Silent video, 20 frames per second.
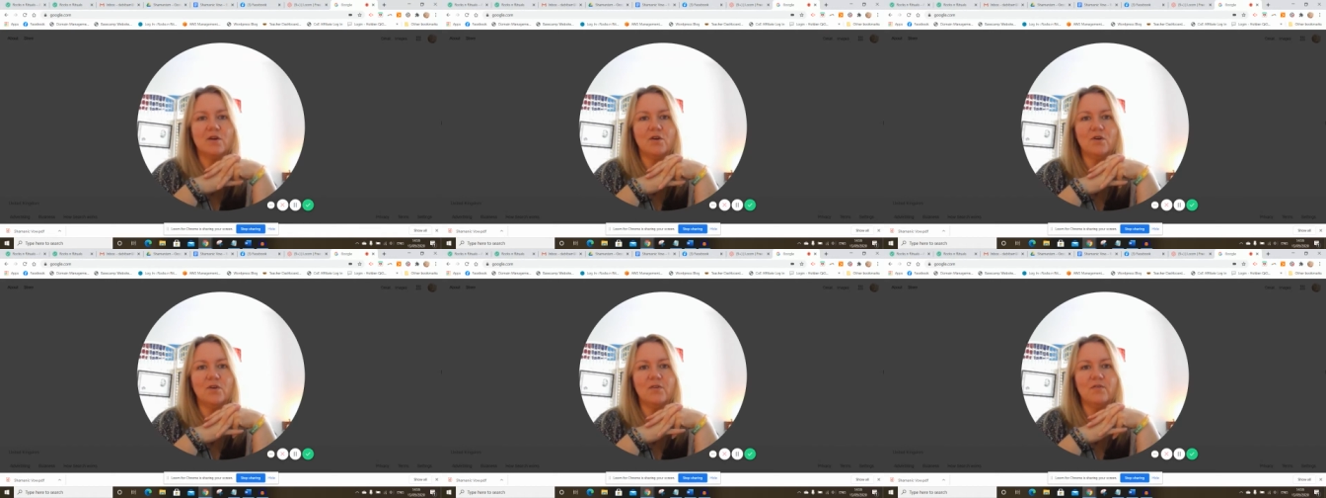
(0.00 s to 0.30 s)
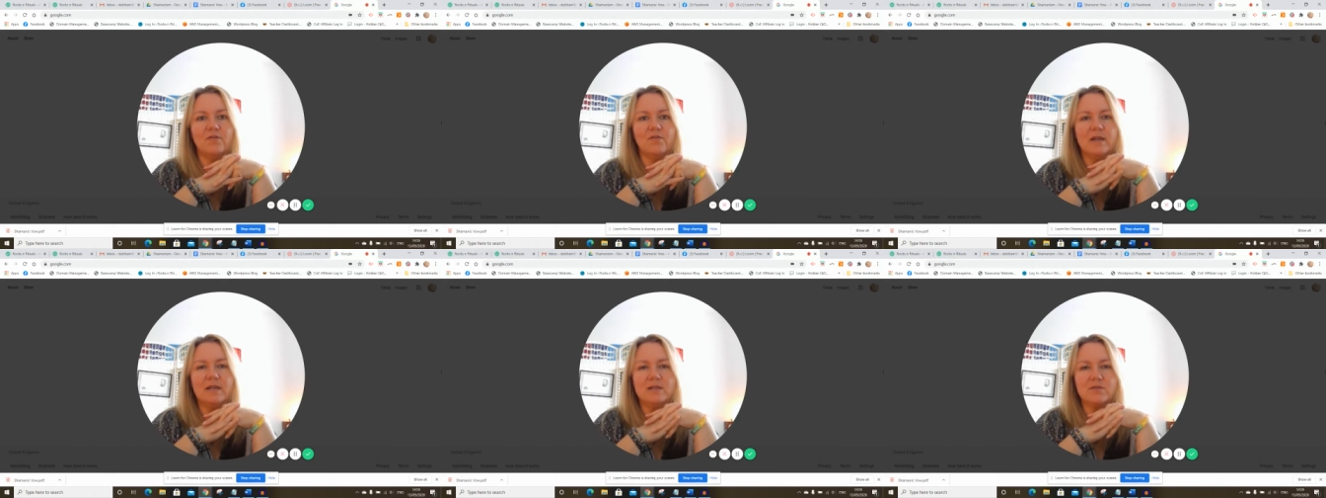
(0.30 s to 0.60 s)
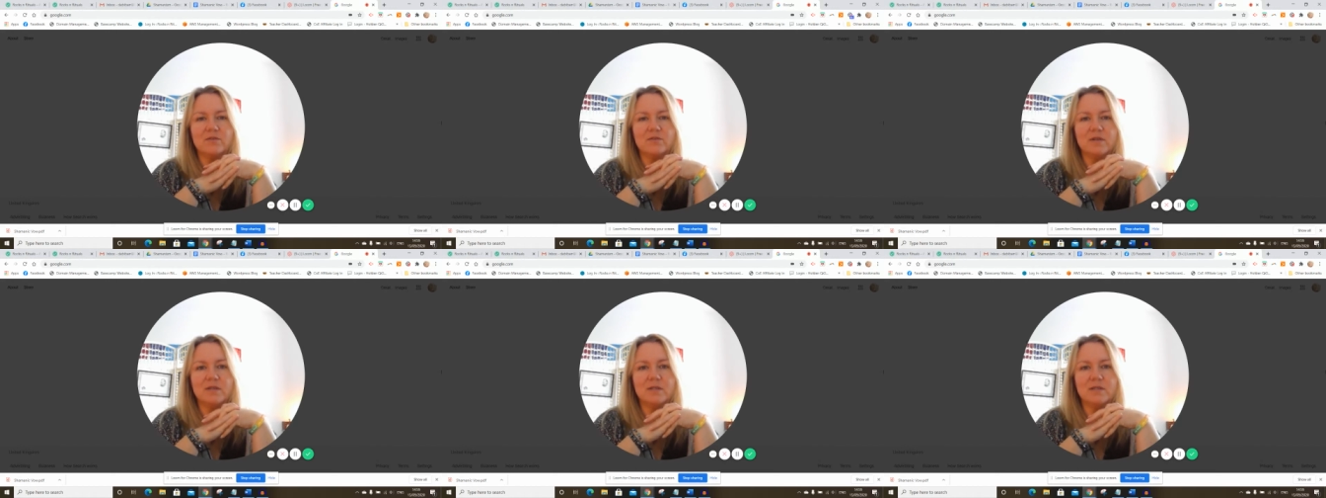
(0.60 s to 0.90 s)
of
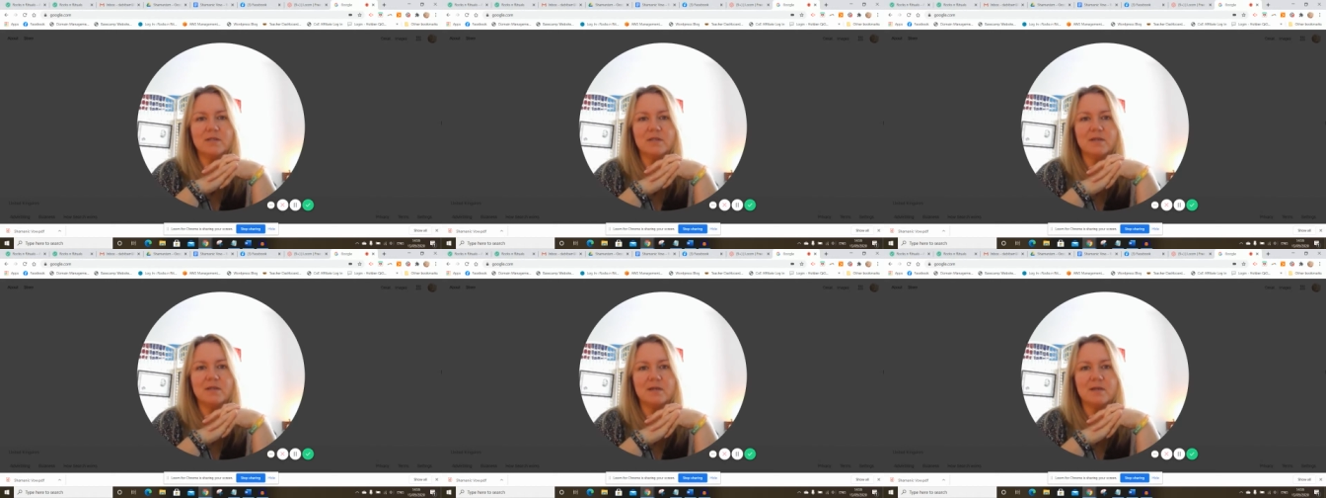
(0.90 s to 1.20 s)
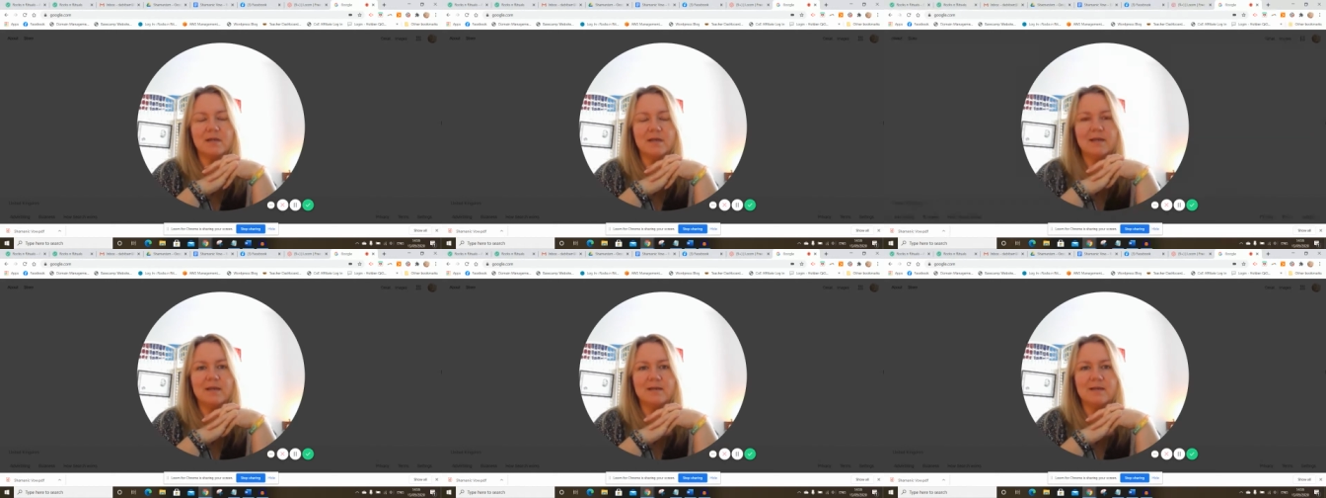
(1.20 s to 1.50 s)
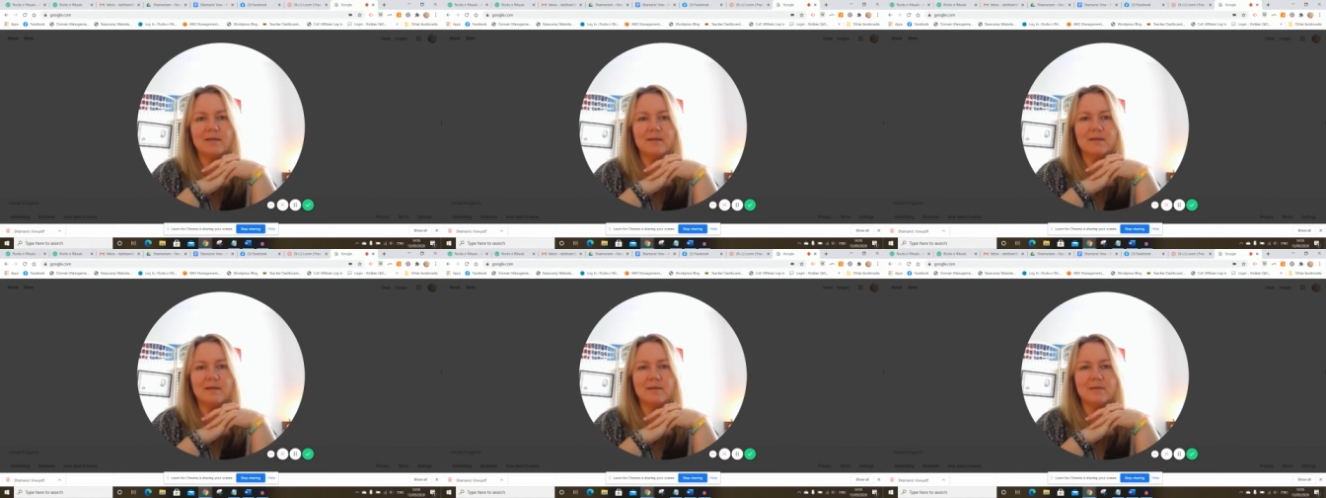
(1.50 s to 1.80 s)
interest
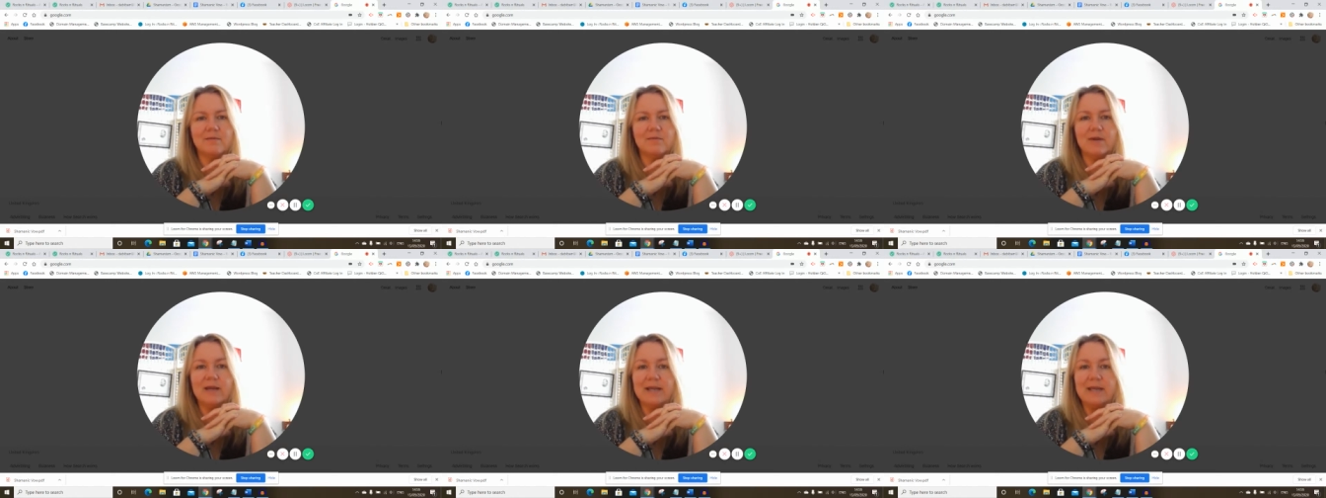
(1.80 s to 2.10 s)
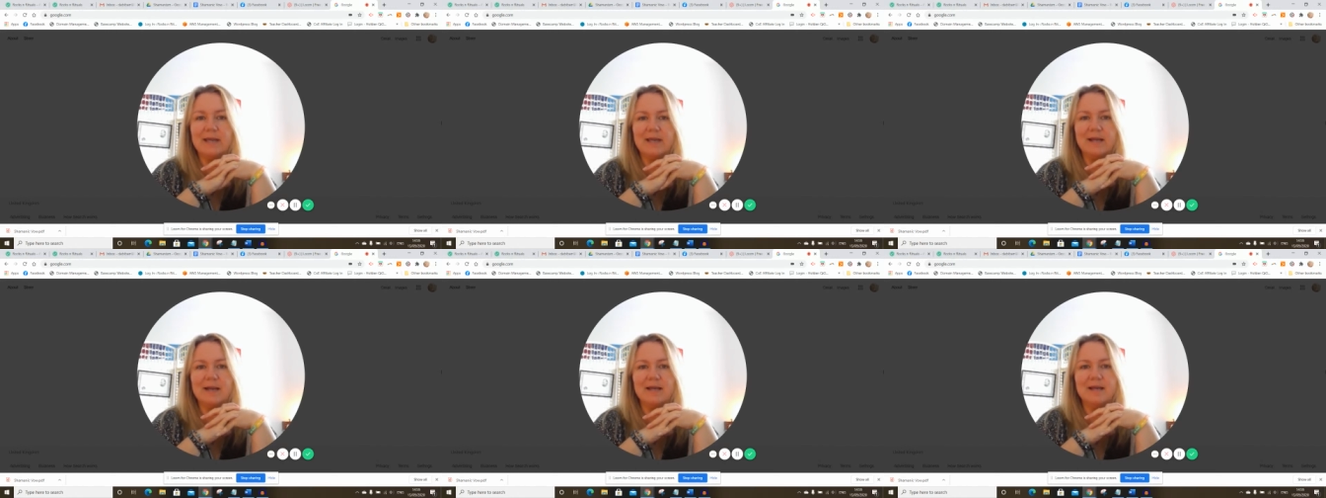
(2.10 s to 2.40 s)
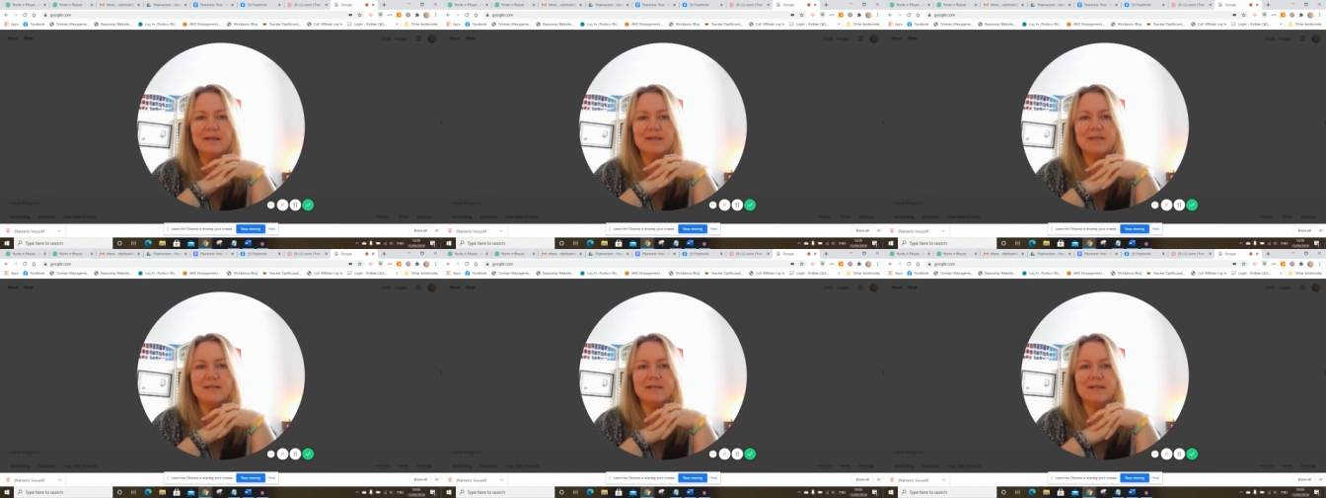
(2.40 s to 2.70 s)
in Reiki
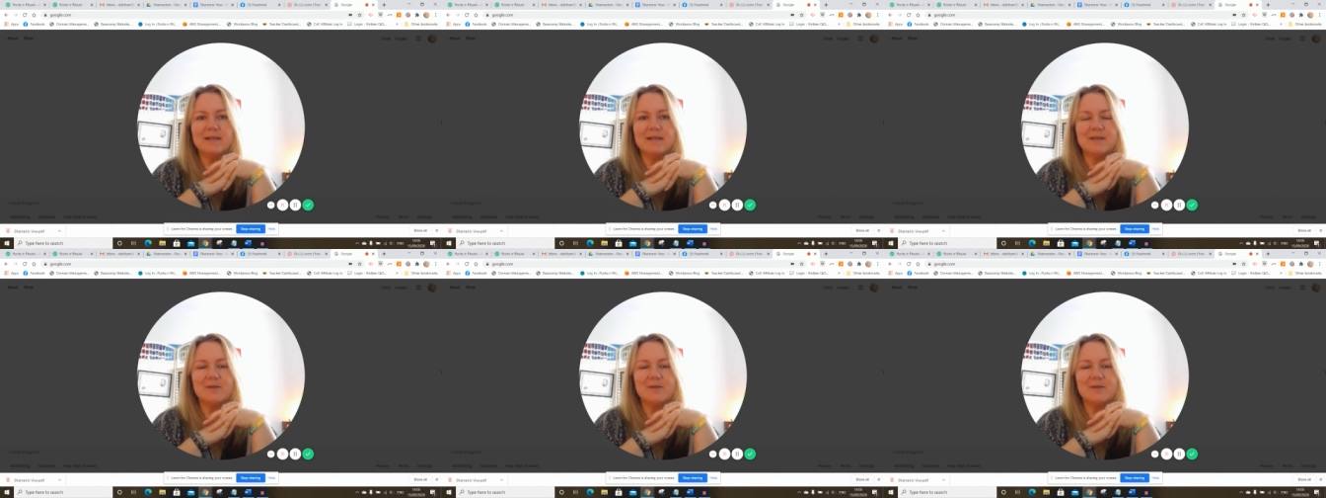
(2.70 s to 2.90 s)
classes.